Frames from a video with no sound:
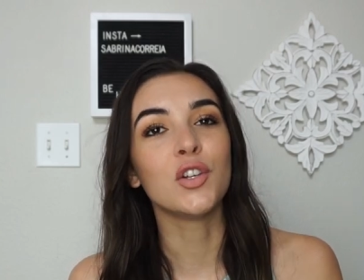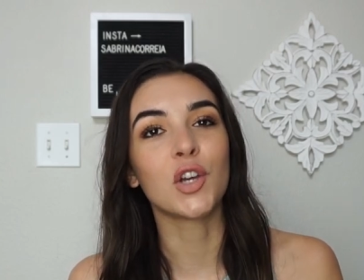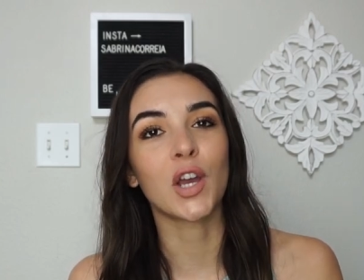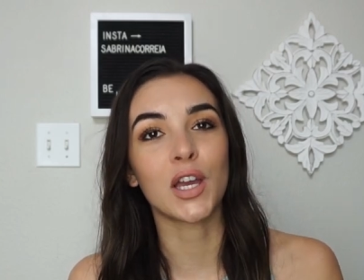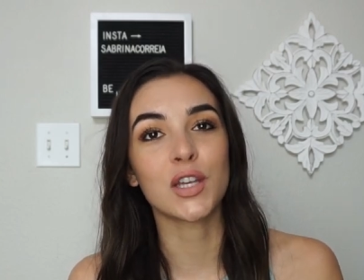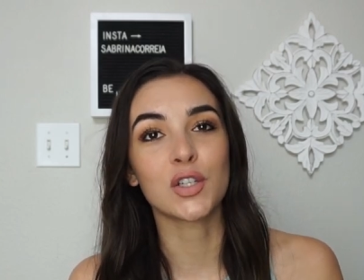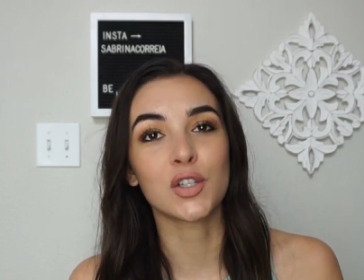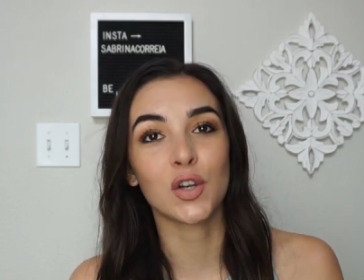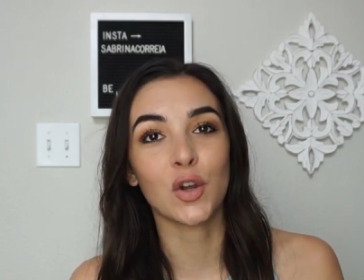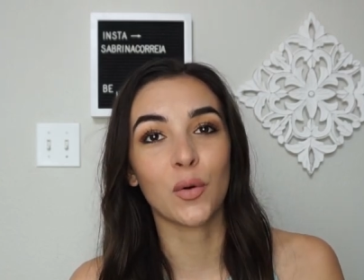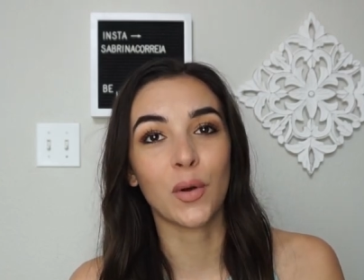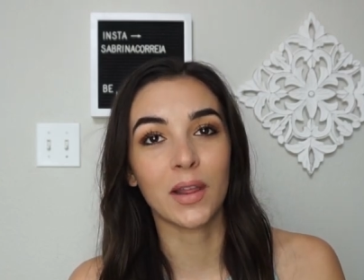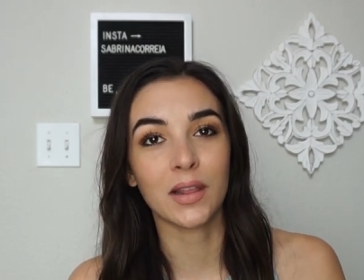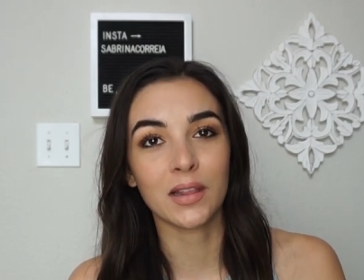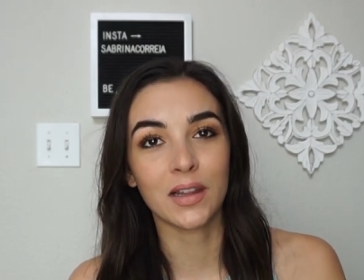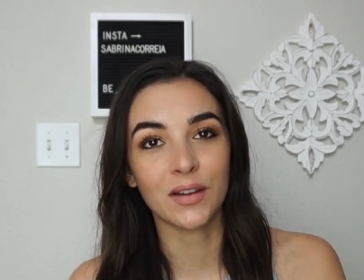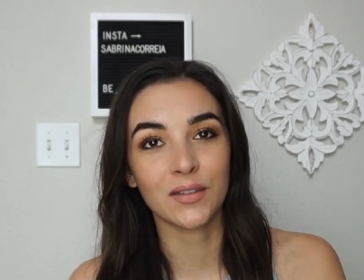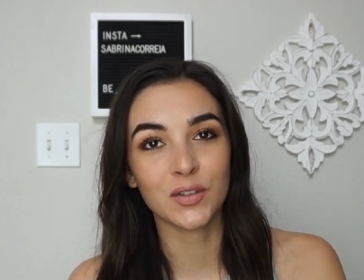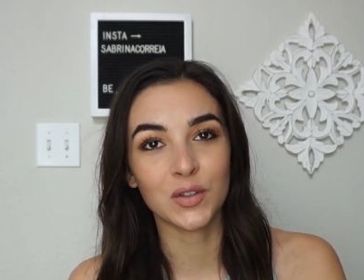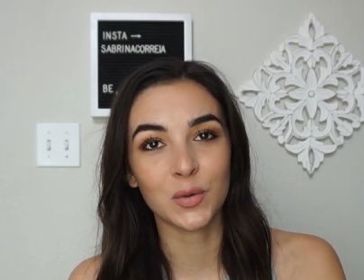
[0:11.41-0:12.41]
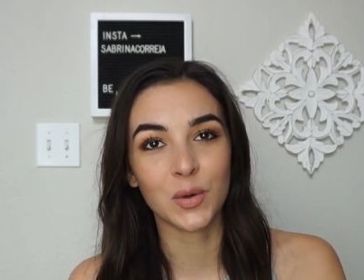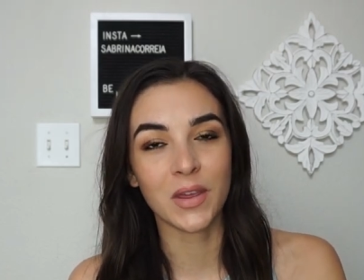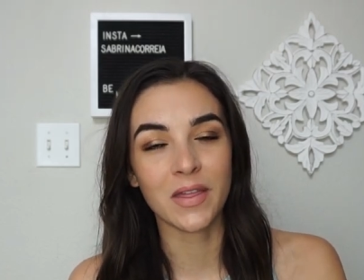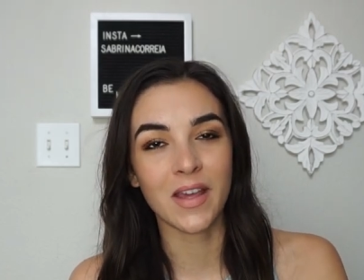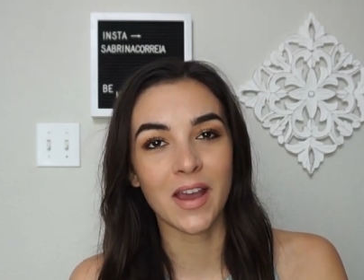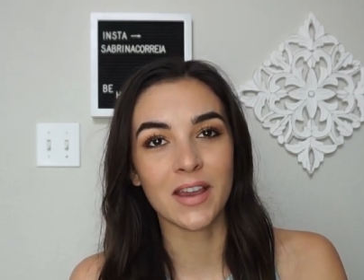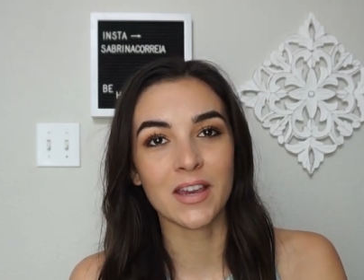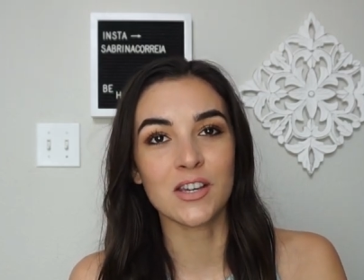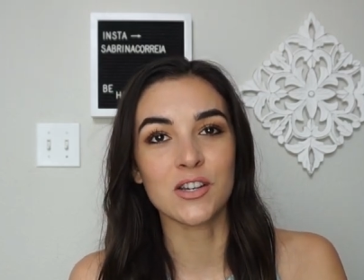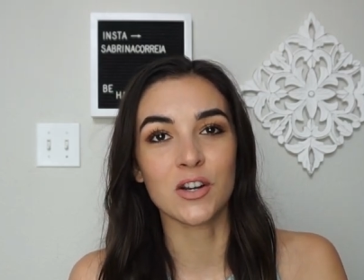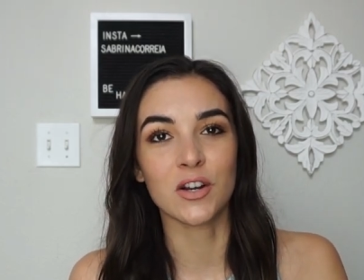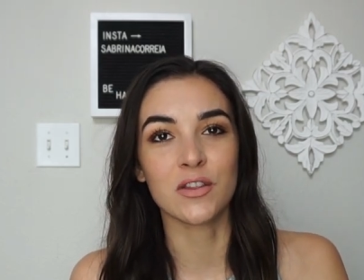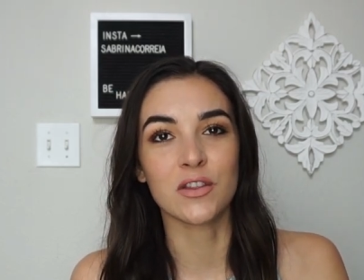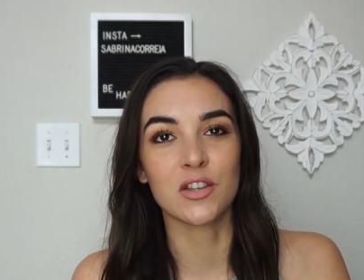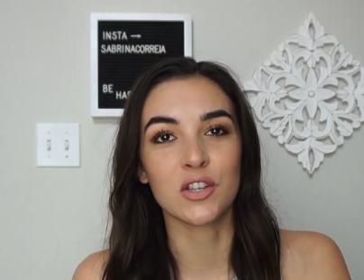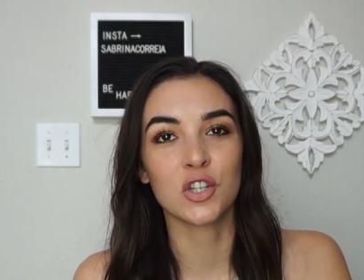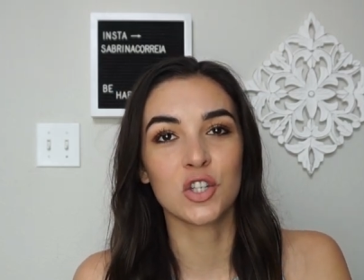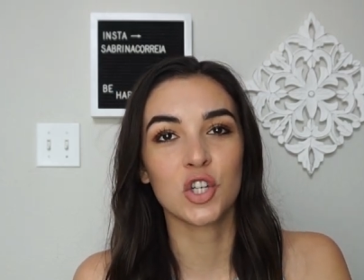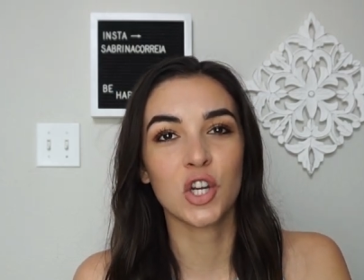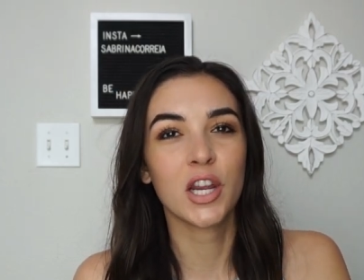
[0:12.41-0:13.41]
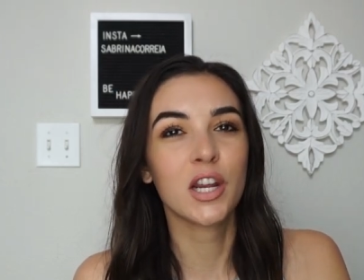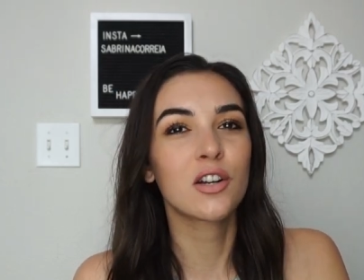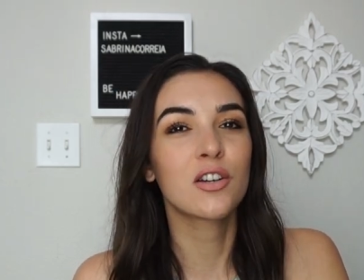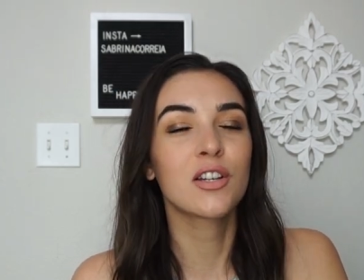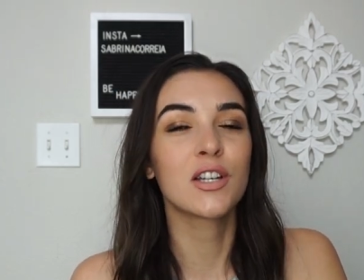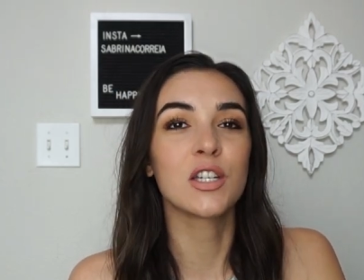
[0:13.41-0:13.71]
You guys know I love doing that here on this channel,